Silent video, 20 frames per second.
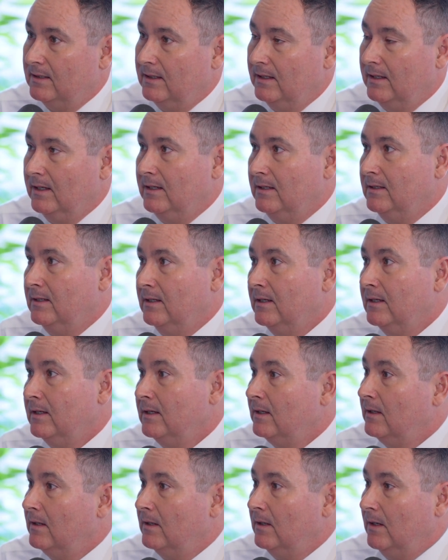And
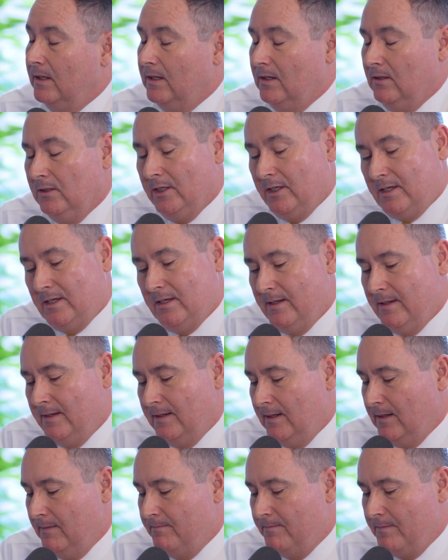look,
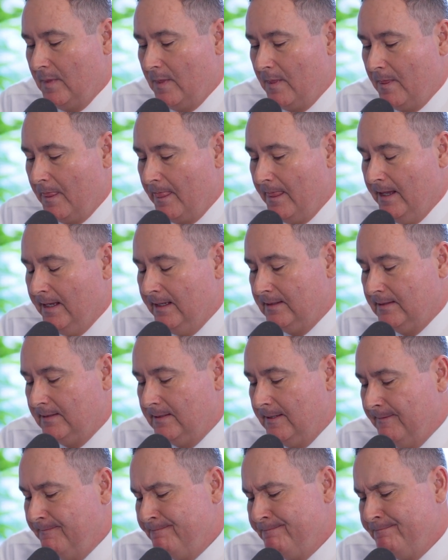
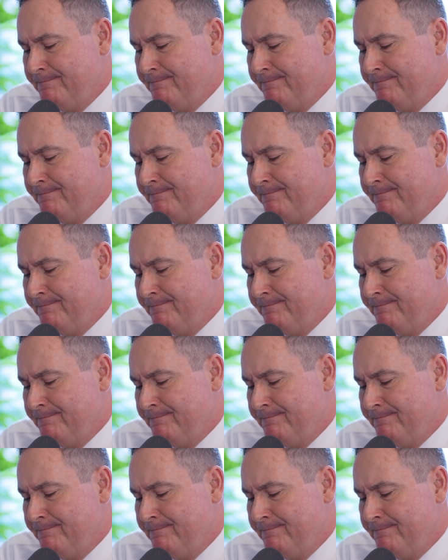it's,